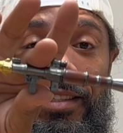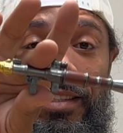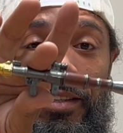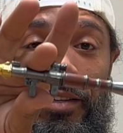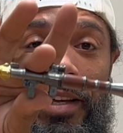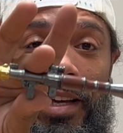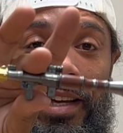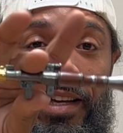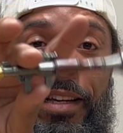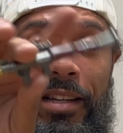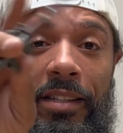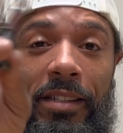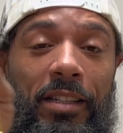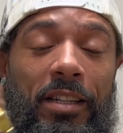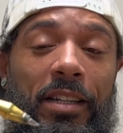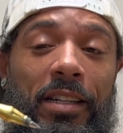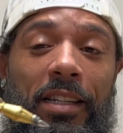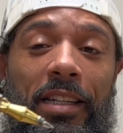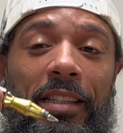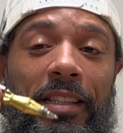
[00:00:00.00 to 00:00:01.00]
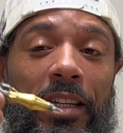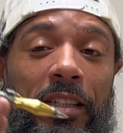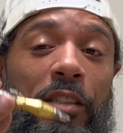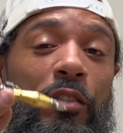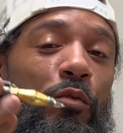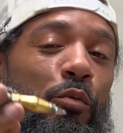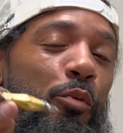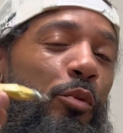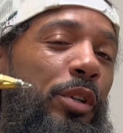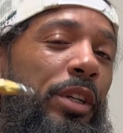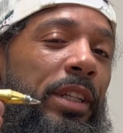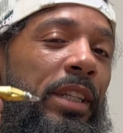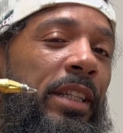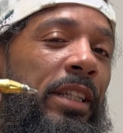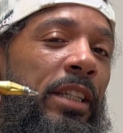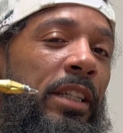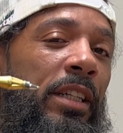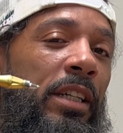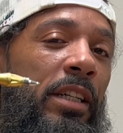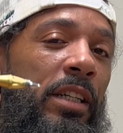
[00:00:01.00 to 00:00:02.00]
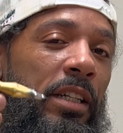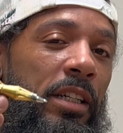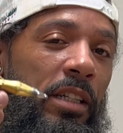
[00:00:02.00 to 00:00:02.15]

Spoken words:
okay? It doesn't really,